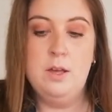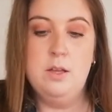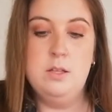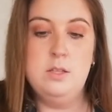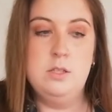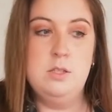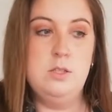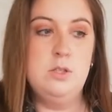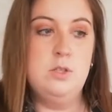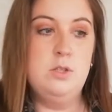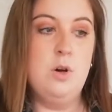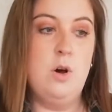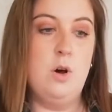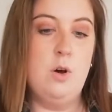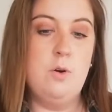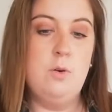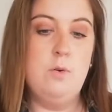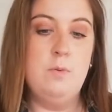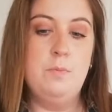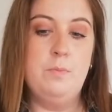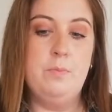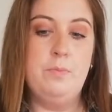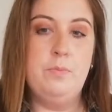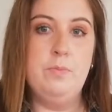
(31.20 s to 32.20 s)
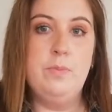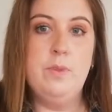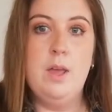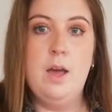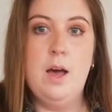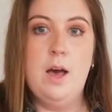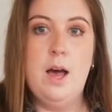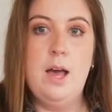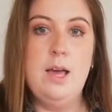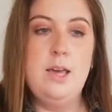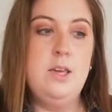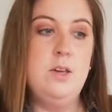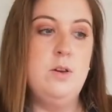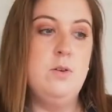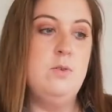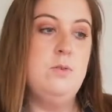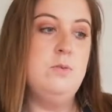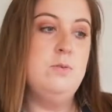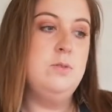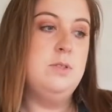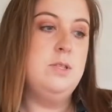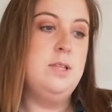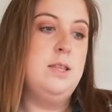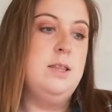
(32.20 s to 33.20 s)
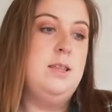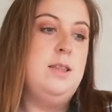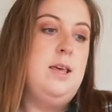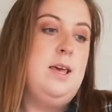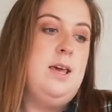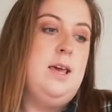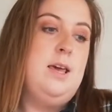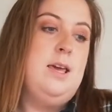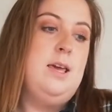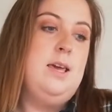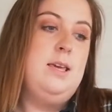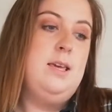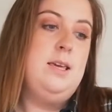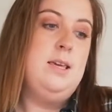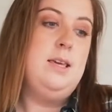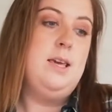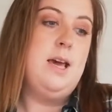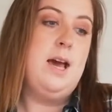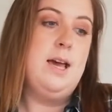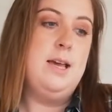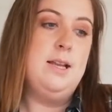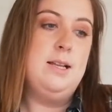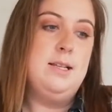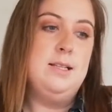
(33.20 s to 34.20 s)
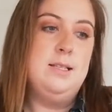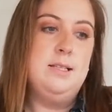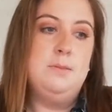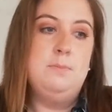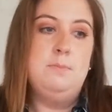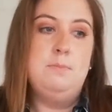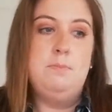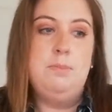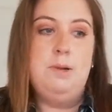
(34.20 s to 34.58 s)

So I use the Yates